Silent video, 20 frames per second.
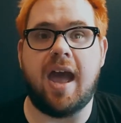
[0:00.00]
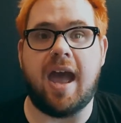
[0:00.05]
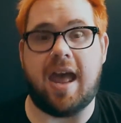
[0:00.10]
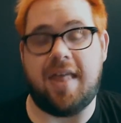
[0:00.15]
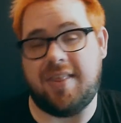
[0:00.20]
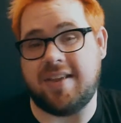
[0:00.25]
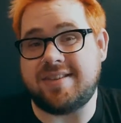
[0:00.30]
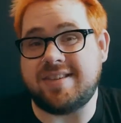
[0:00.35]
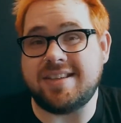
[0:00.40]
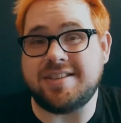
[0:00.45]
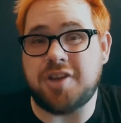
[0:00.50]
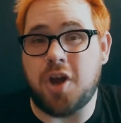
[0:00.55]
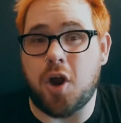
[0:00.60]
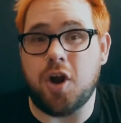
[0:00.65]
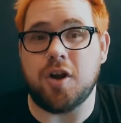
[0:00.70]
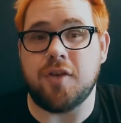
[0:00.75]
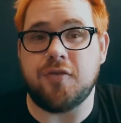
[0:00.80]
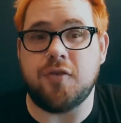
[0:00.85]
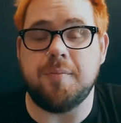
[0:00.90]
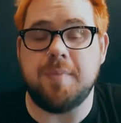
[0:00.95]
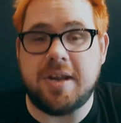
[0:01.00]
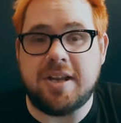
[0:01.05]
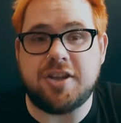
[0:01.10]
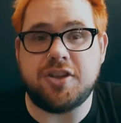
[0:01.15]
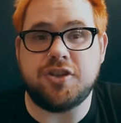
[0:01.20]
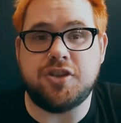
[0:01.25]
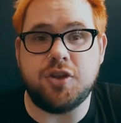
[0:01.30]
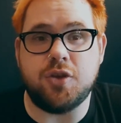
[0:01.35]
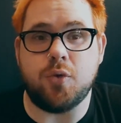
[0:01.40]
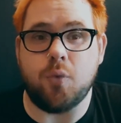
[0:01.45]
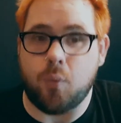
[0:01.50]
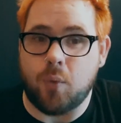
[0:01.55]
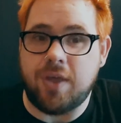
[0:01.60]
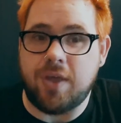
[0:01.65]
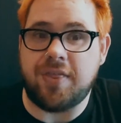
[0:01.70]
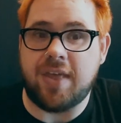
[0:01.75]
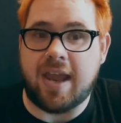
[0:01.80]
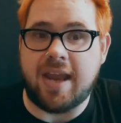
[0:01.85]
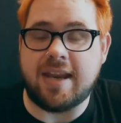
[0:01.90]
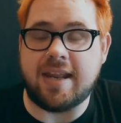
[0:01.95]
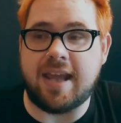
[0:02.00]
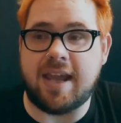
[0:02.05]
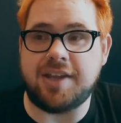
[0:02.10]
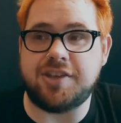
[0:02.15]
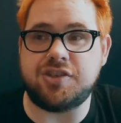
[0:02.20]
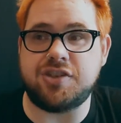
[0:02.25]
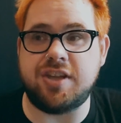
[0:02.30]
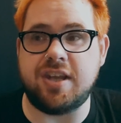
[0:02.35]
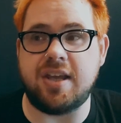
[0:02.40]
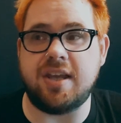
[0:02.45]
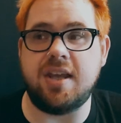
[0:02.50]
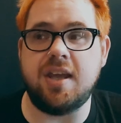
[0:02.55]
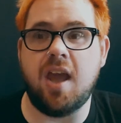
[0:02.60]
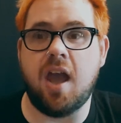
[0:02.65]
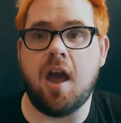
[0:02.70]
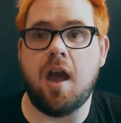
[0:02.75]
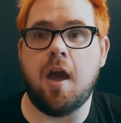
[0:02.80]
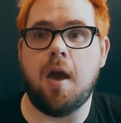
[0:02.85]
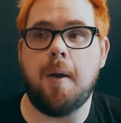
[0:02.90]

And this is harder for me to do with A D H D,